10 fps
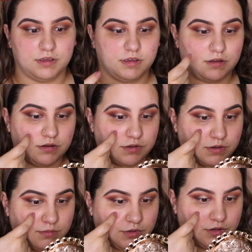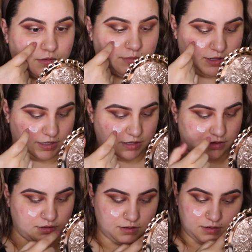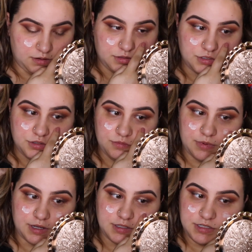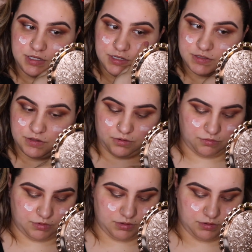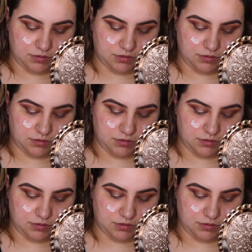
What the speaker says: and I'm going to apply it to my T-zone.